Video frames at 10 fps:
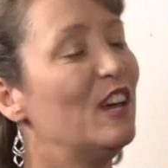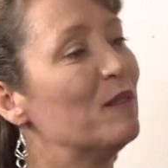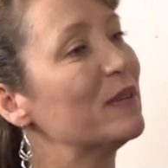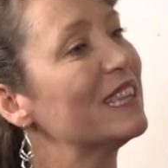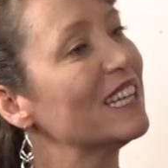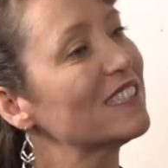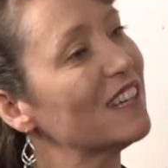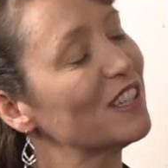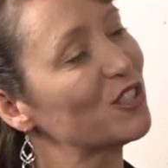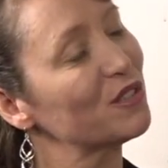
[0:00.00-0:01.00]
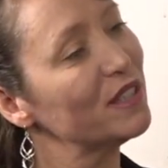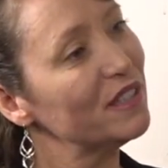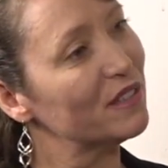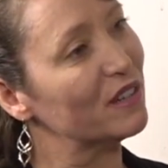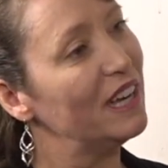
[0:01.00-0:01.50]
Oh. But that's not
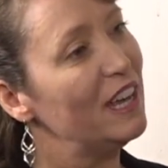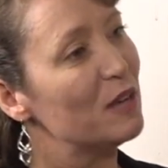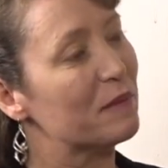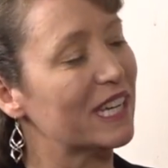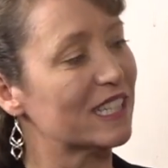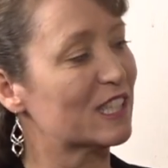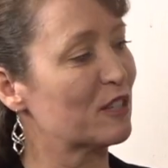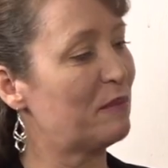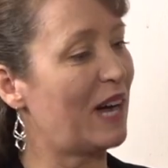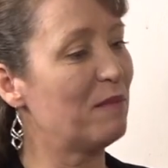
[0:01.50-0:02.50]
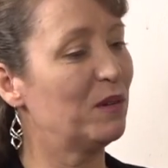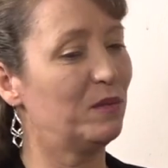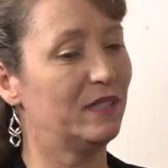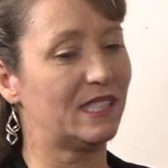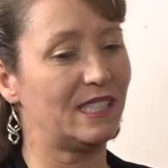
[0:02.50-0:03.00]
true, because in the Bible
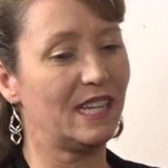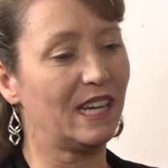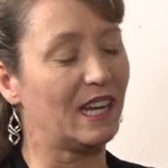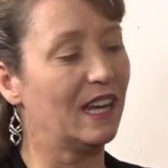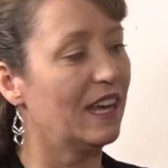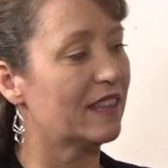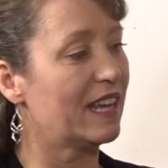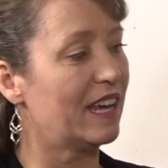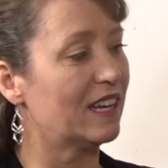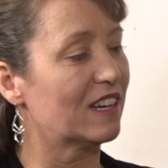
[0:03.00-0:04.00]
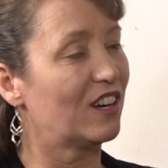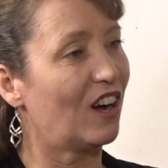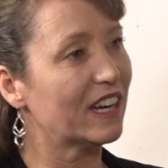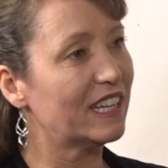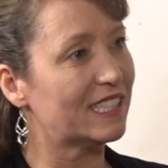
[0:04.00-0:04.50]
we'll see that
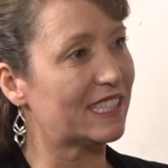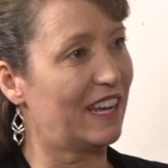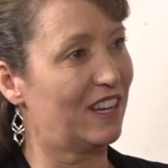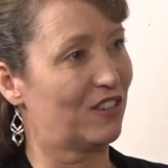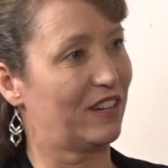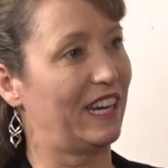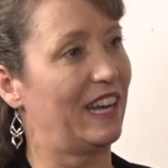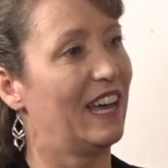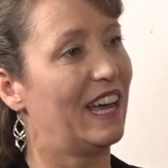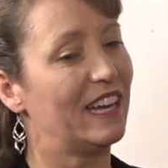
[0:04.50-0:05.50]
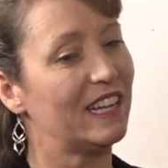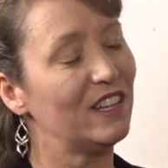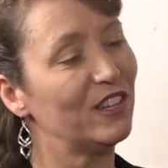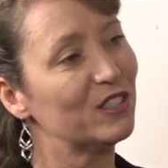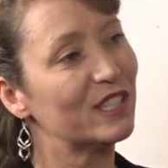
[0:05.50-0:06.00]
God gets angry and He
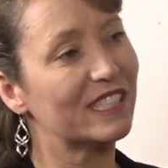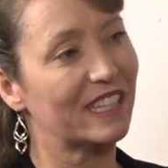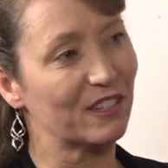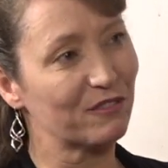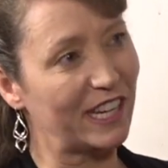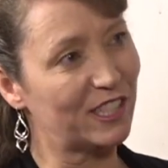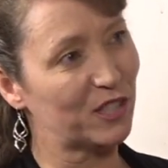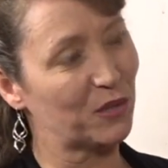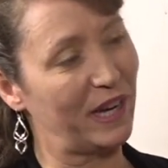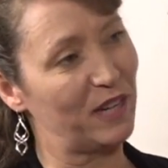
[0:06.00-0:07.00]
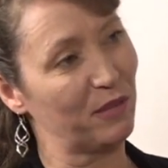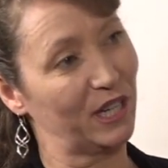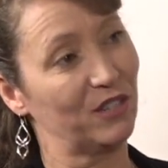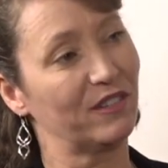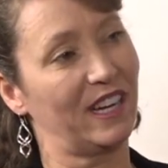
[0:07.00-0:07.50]
uses it in a righteous way to
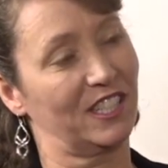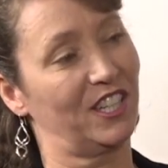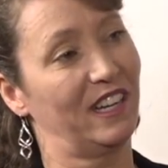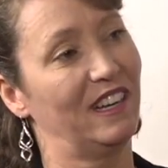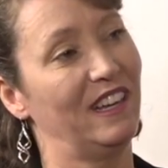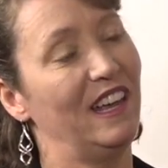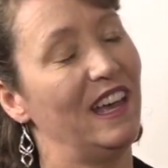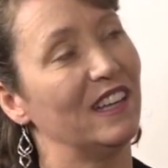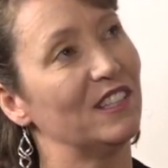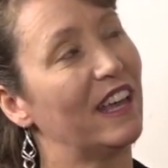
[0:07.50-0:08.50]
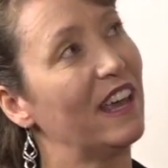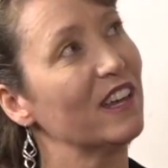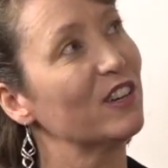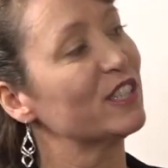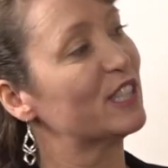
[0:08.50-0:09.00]
bring correction. Mm-hmm.
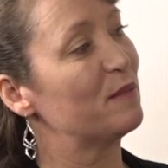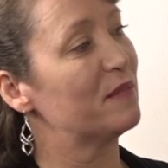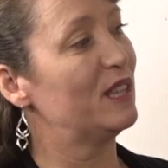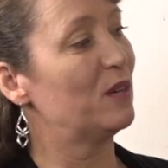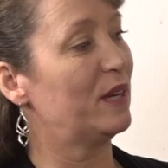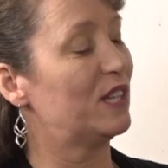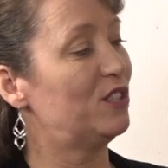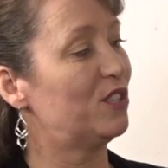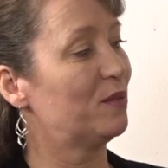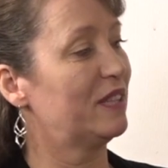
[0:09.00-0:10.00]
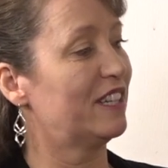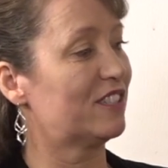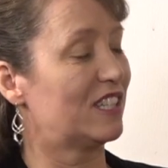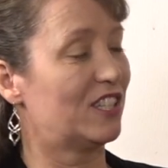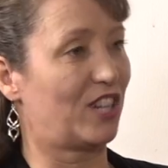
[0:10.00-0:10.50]
Anger is something that we can do when
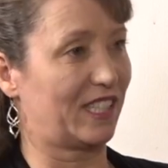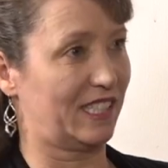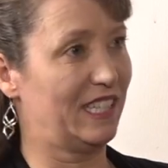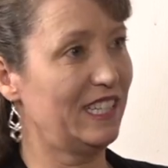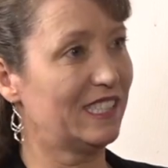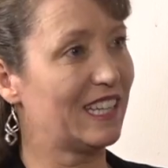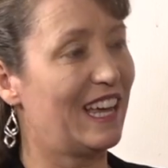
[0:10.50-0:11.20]
there's injustice.